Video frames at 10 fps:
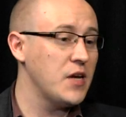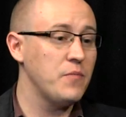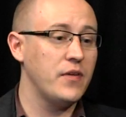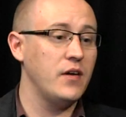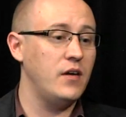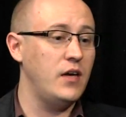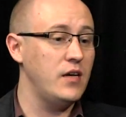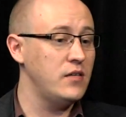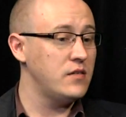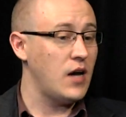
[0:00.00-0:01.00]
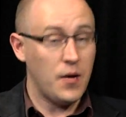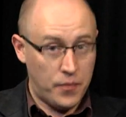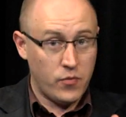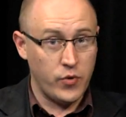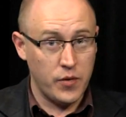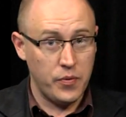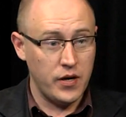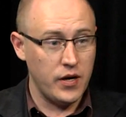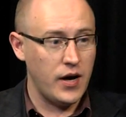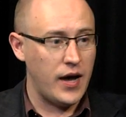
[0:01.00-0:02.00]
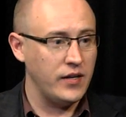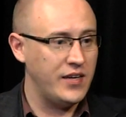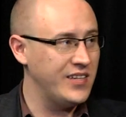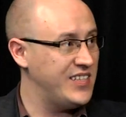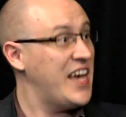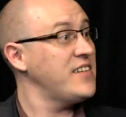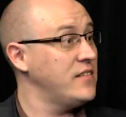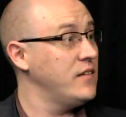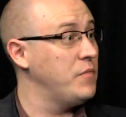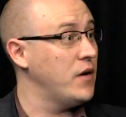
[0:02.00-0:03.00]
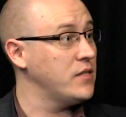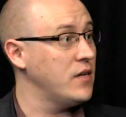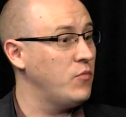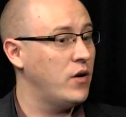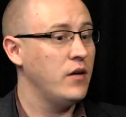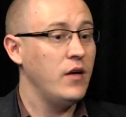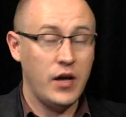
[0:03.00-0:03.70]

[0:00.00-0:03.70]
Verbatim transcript: something is up on Wikipedia and contested by someone,